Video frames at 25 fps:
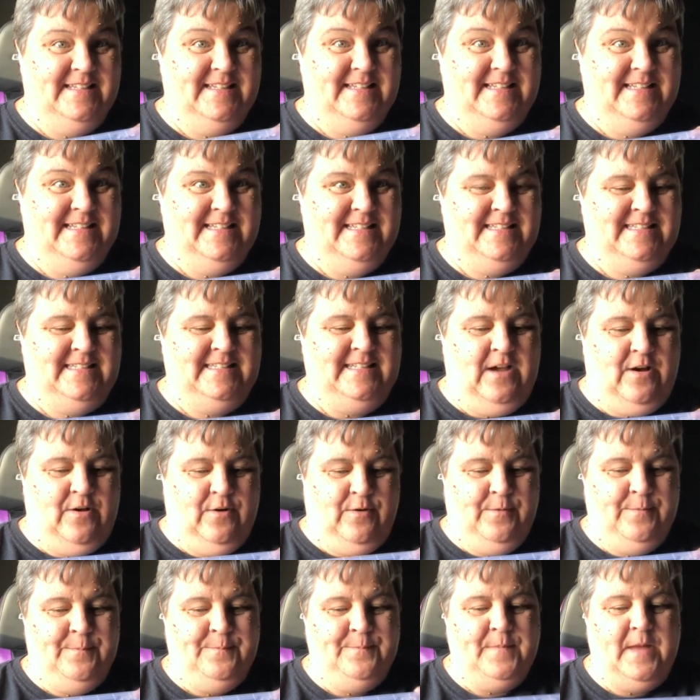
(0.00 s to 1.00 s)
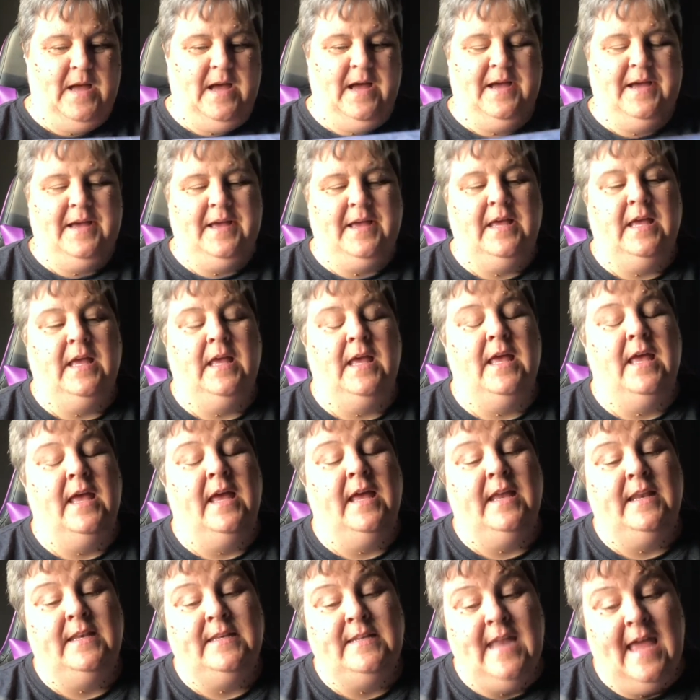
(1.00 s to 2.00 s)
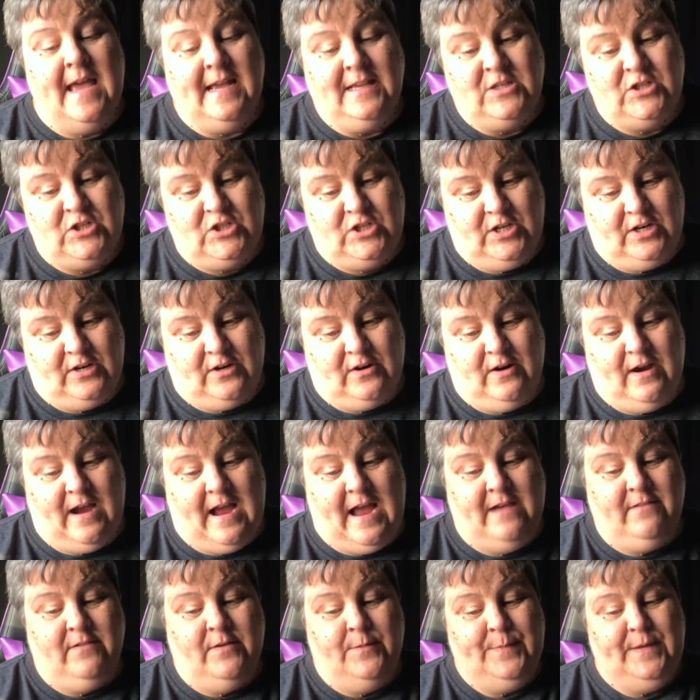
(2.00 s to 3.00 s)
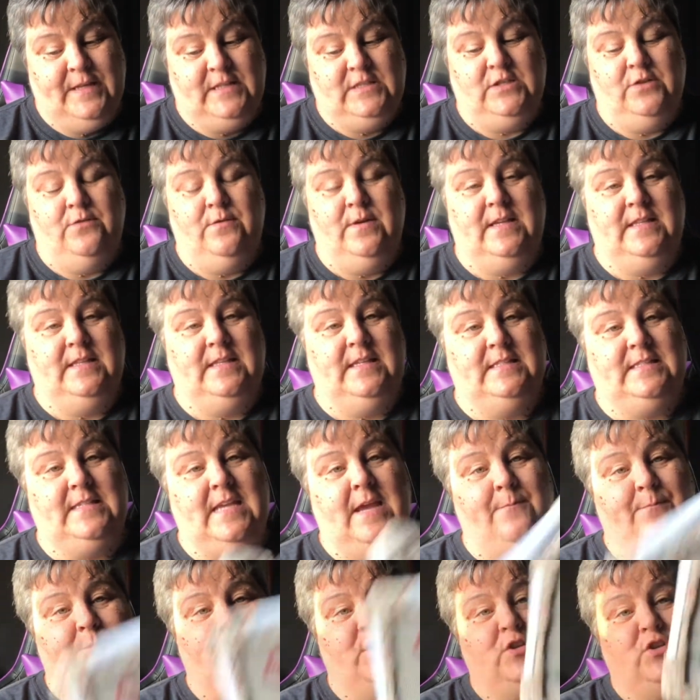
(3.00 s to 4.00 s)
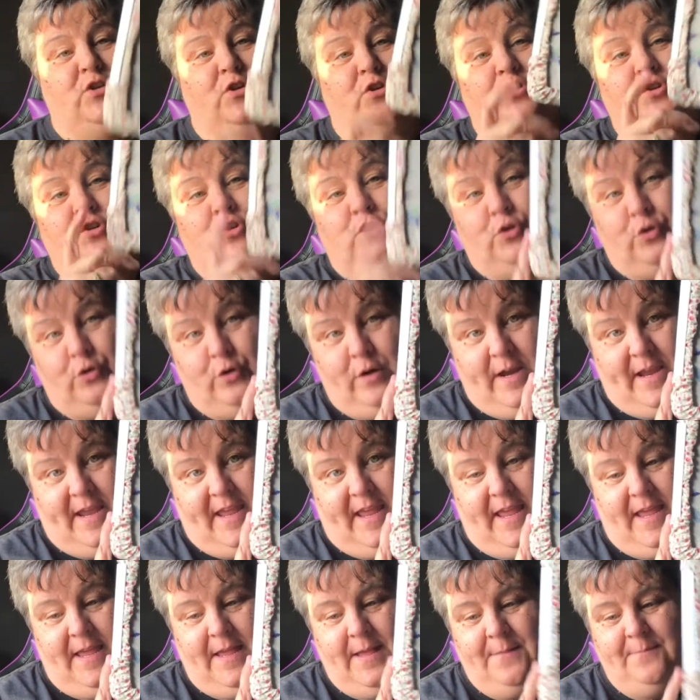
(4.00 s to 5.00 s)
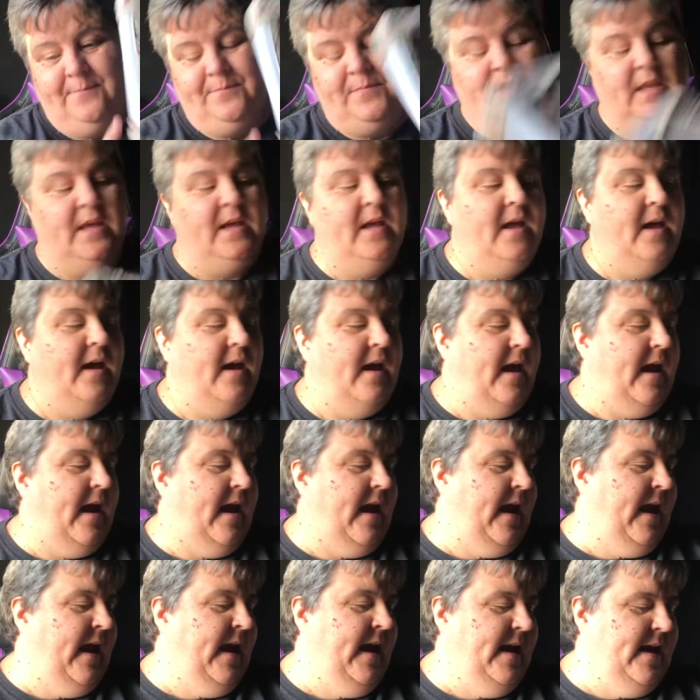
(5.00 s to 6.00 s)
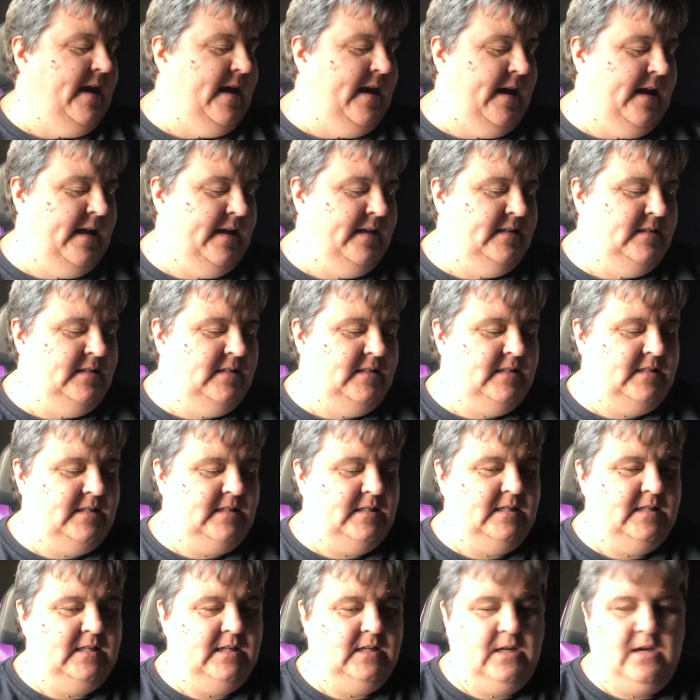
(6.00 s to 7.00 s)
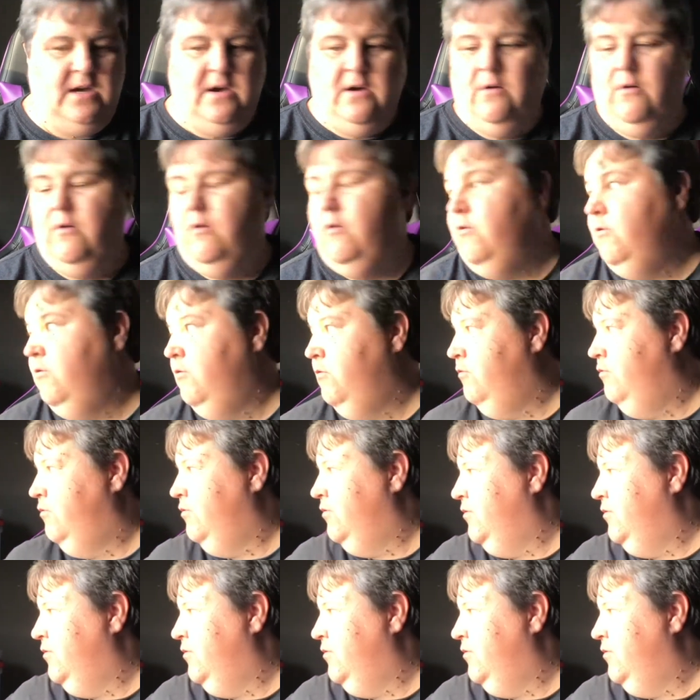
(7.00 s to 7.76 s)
So, next year I will be doing the temperature tree, and, oh,